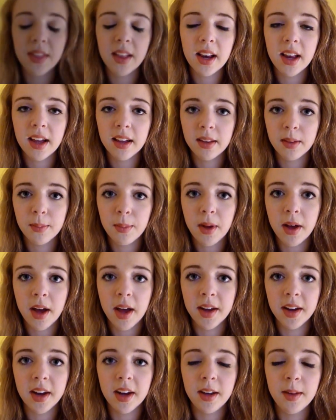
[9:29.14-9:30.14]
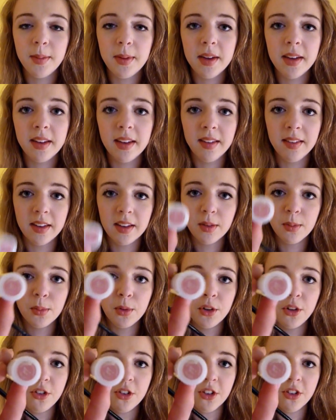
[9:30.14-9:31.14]
the last part, I'm going to be using this
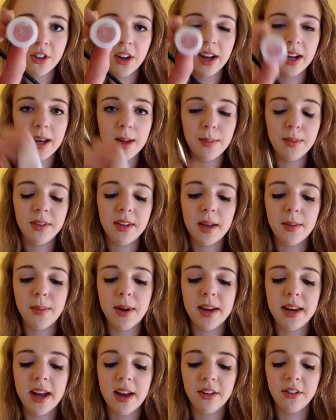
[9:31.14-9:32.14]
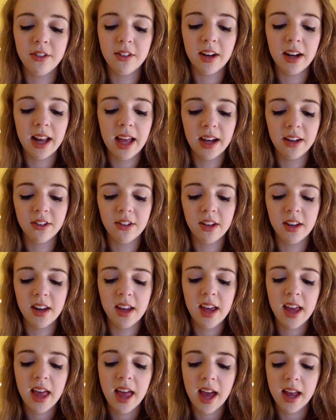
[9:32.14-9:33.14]
Moisture Shine lipstick by Natural Collection
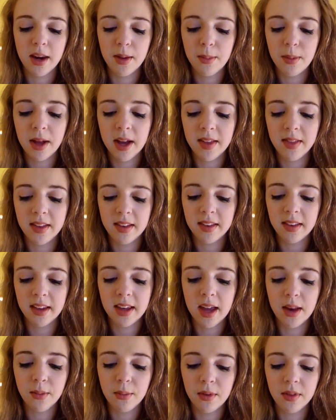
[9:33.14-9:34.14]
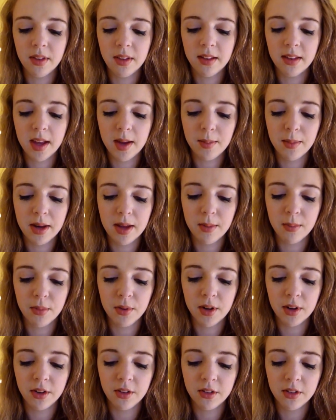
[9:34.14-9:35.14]
and applying this again with the same lip
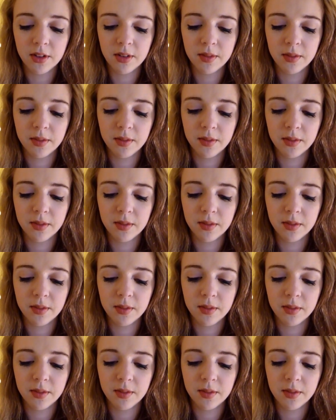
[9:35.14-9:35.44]
brush.